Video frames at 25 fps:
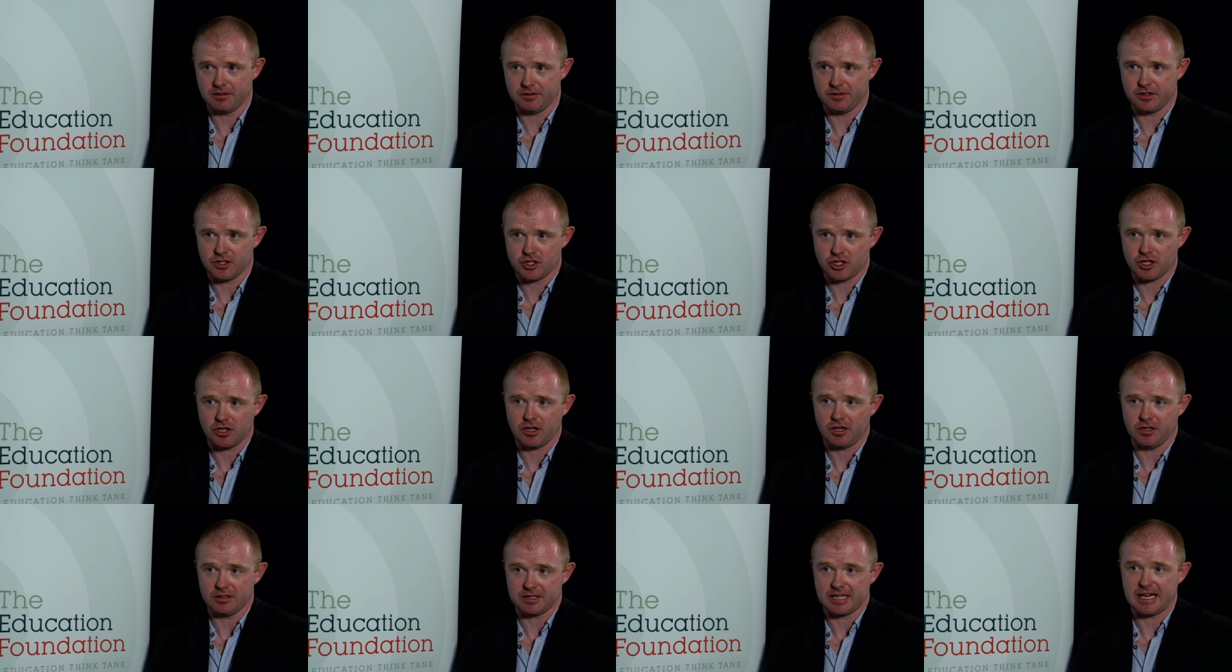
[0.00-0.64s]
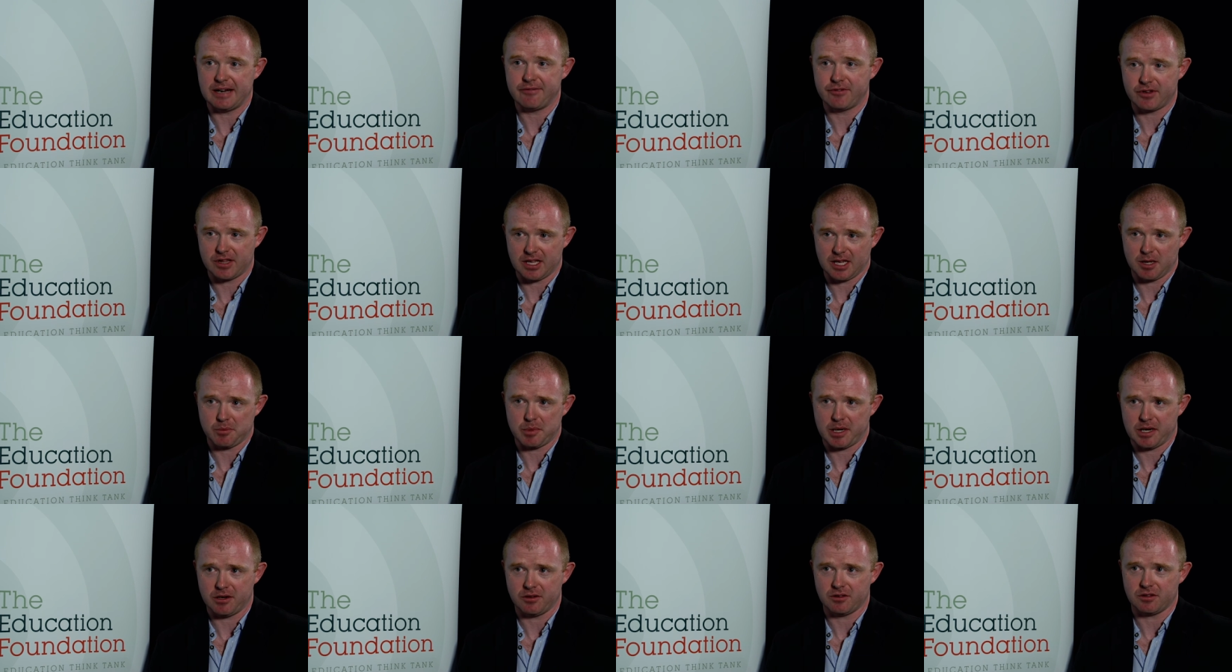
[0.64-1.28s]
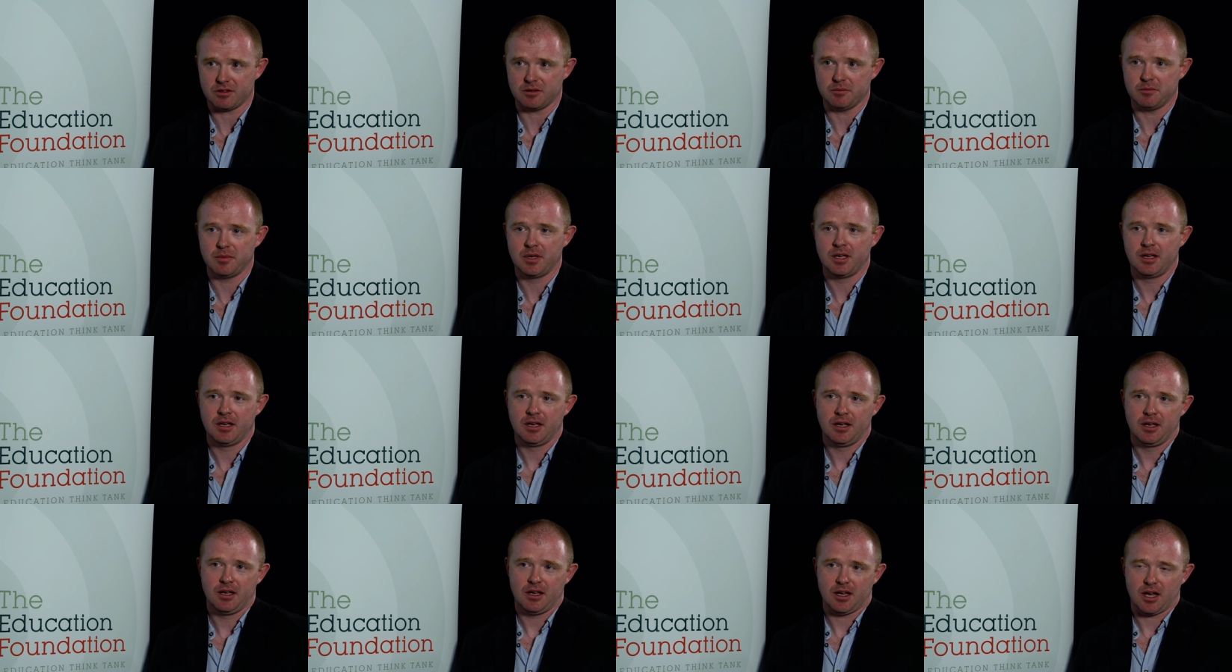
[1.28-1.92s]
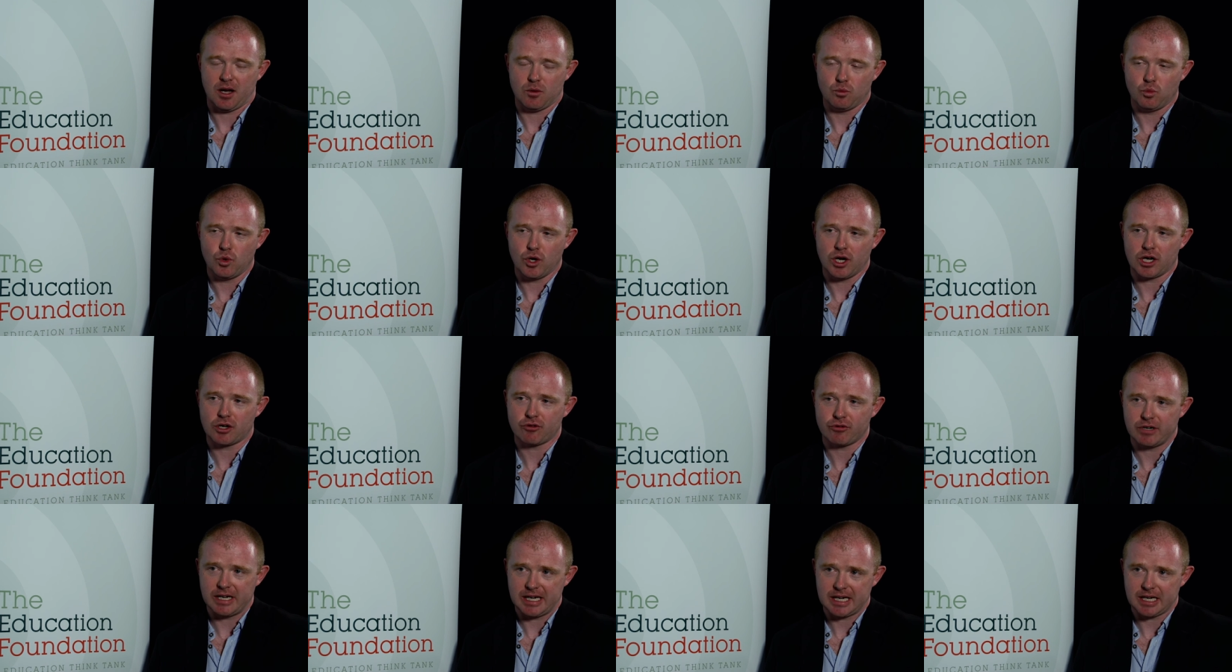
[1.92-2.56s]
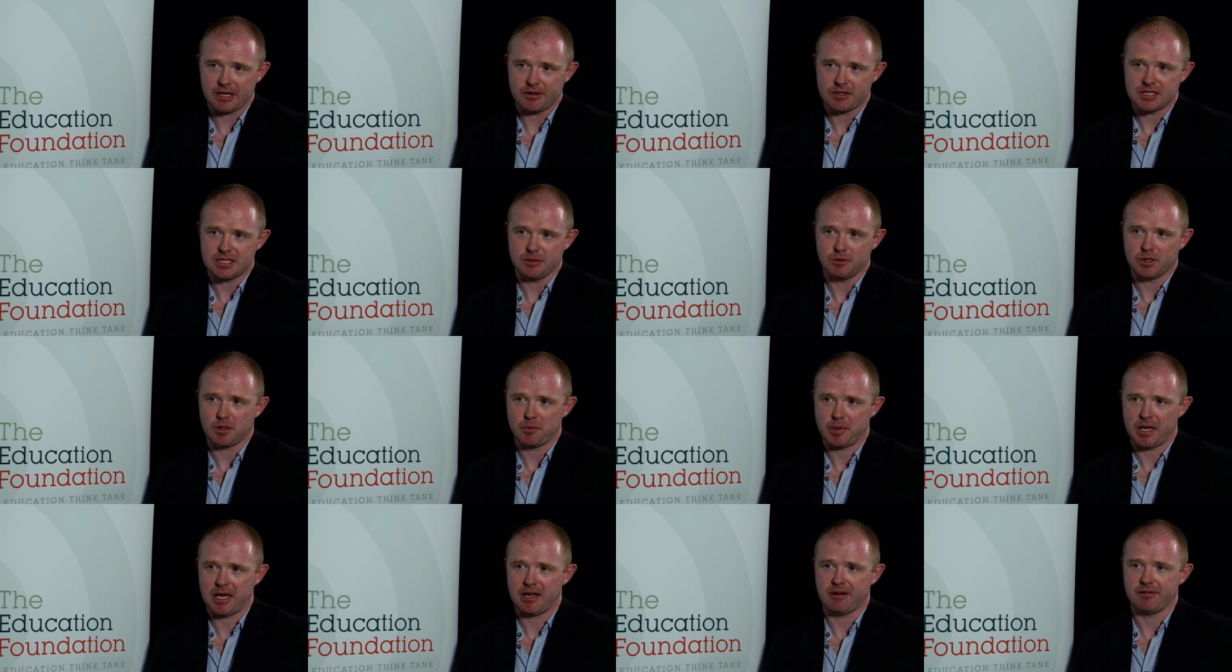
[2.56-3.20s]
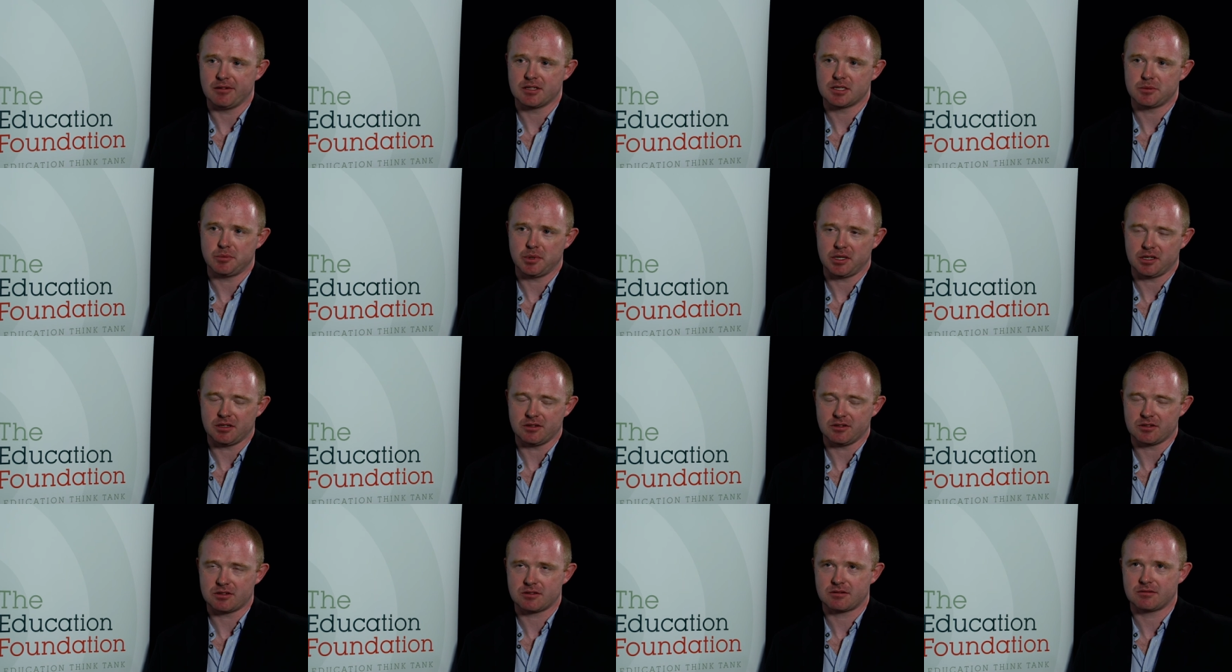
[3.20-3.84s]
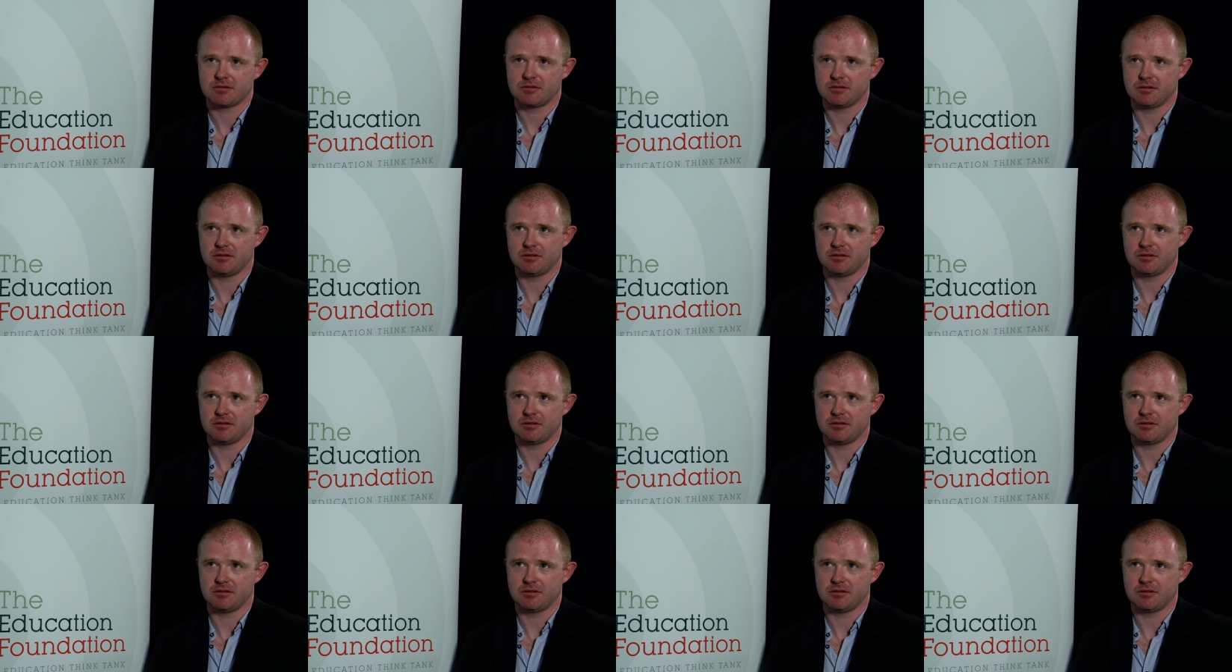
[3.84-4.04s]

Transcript: the child and everything about them and work really closely with the parents, because